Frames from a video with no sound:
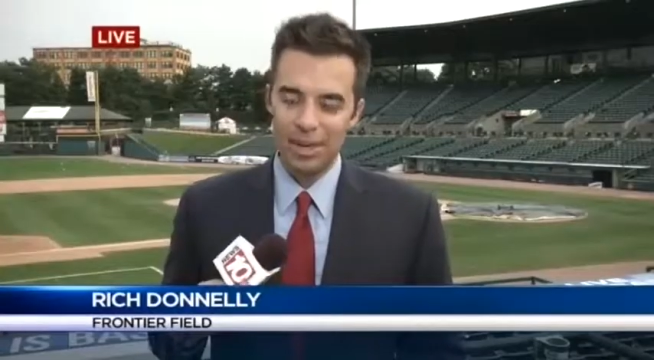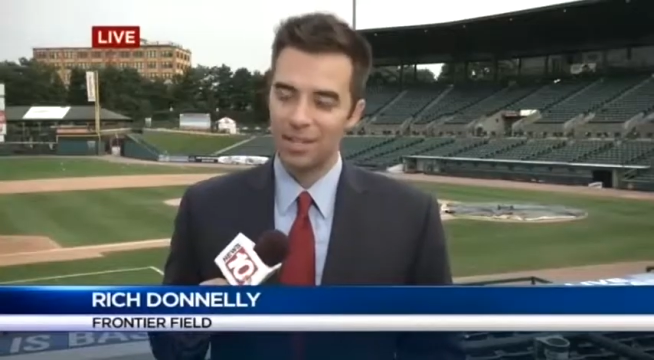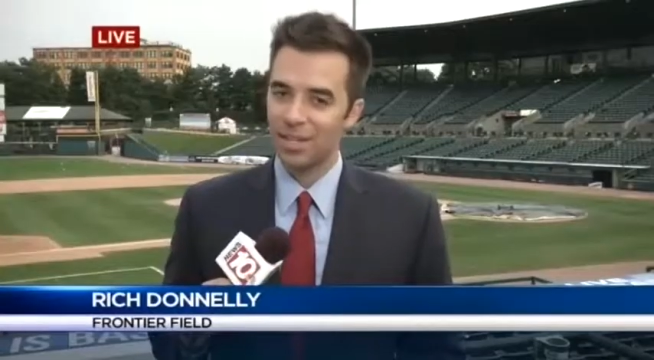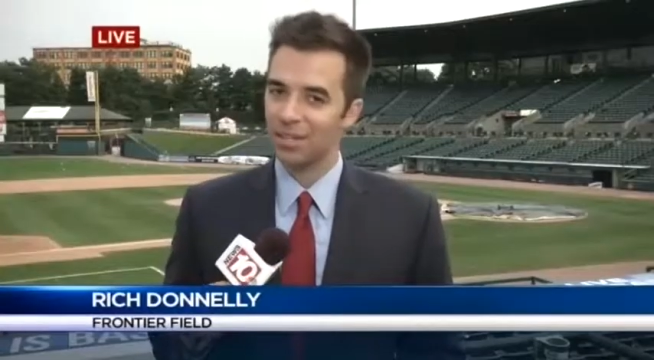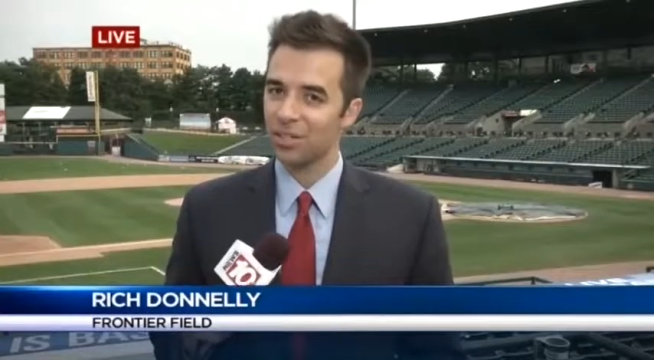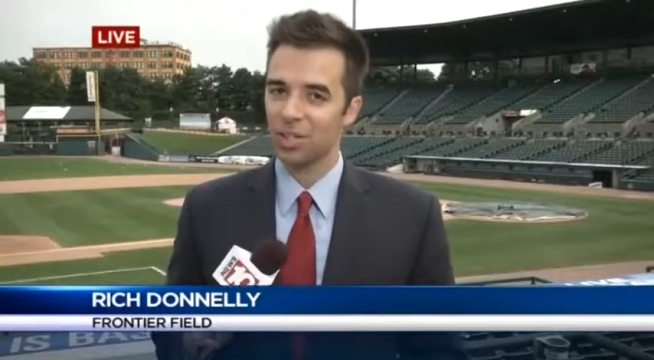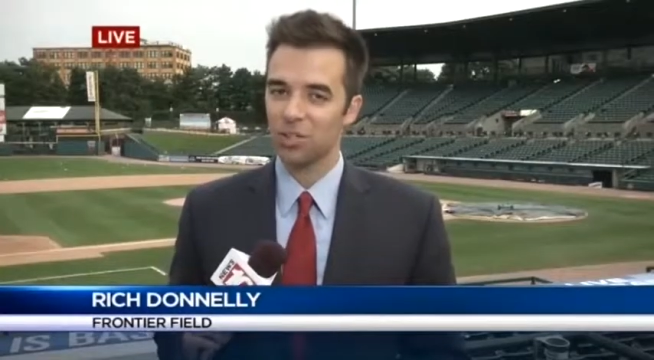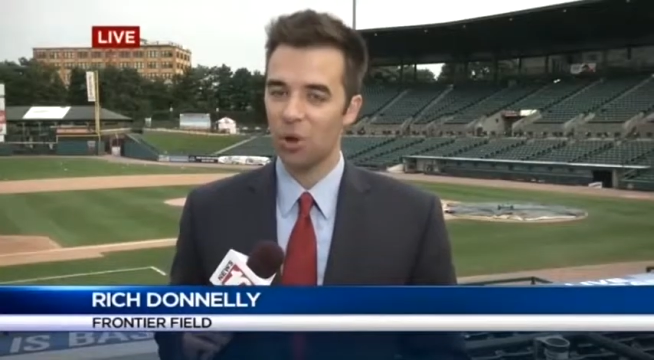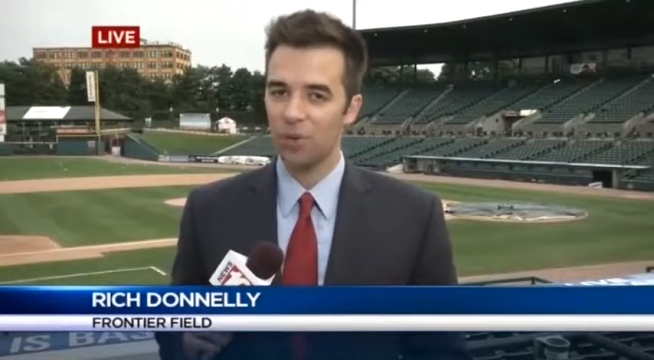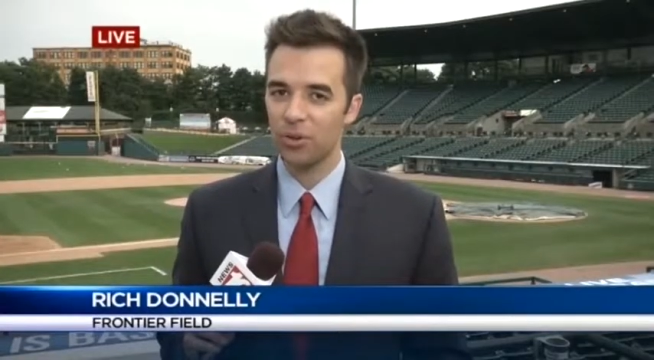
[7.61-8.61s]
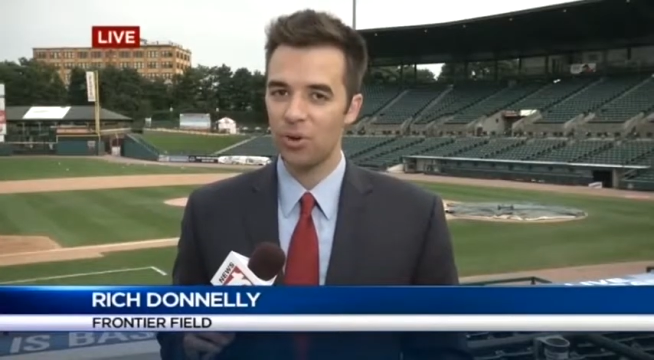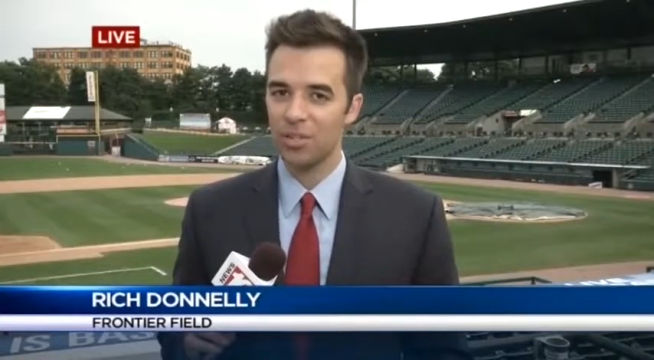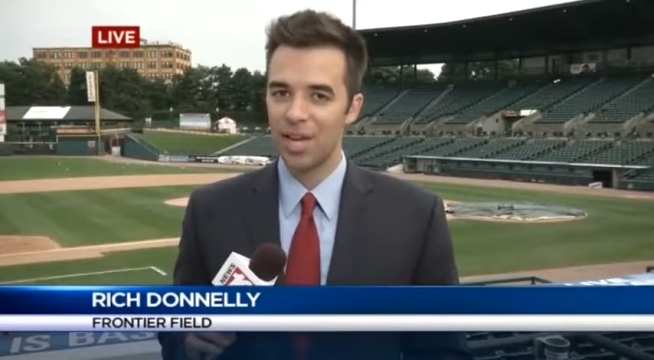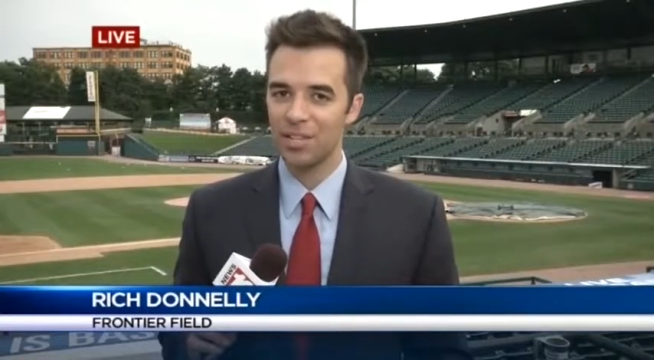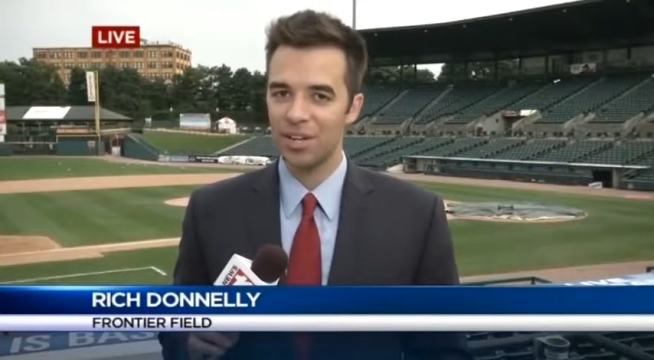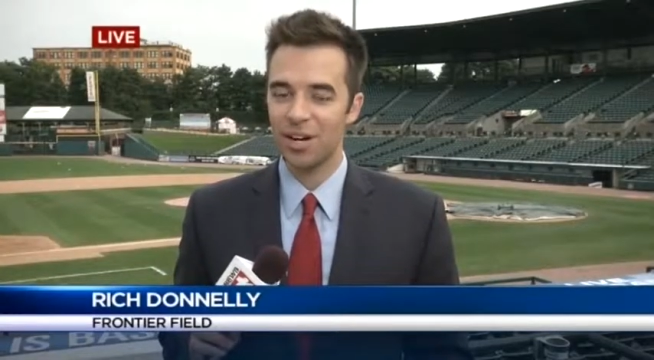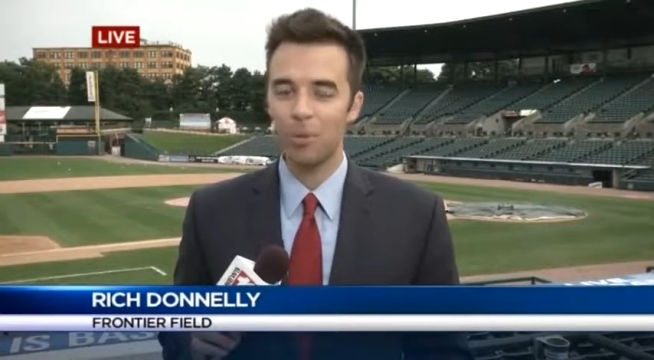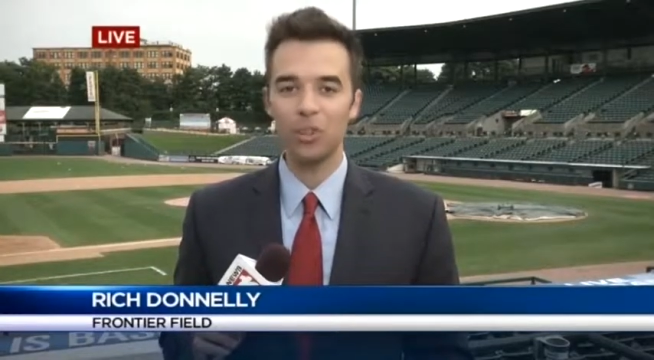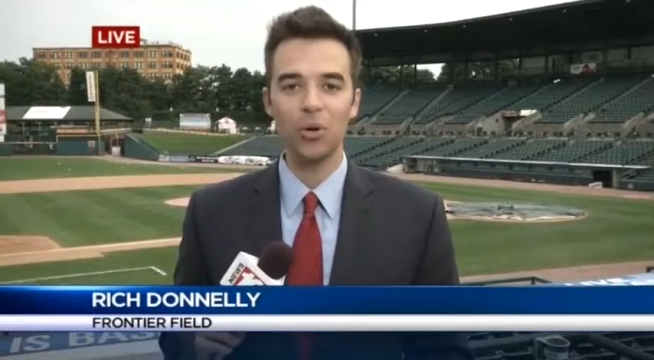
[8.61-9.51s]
They didn't control their own destiny,